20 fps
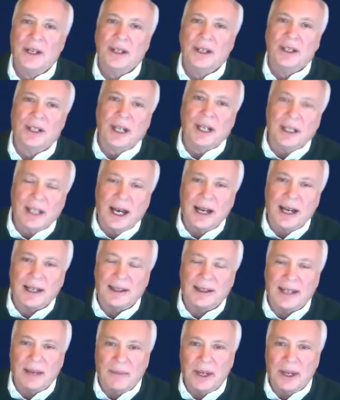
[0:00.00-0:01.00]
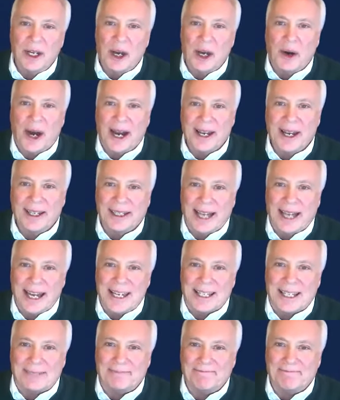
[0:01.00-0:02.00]
Good luck. Let me know how you
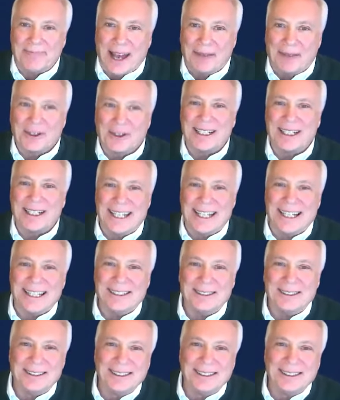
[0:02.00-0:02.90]
like it. Have a good day.